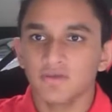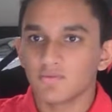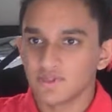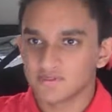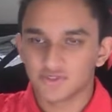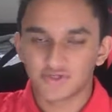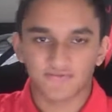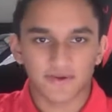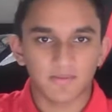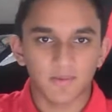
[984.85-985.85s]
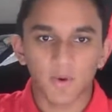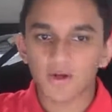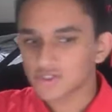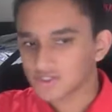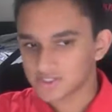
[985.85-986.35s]
When they switch it for Kemba
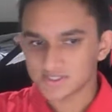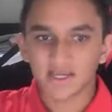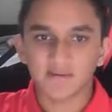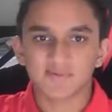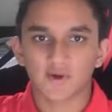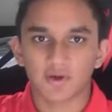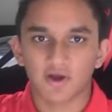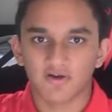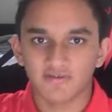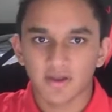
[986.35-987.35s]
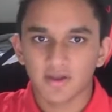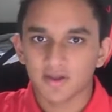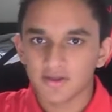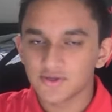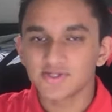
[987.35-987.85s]
Walker, Jason Tatum's going off.
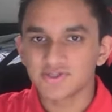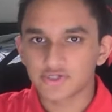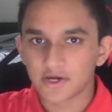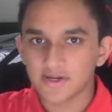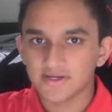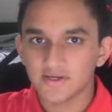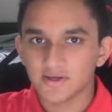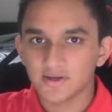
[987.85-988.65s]
You see the trend?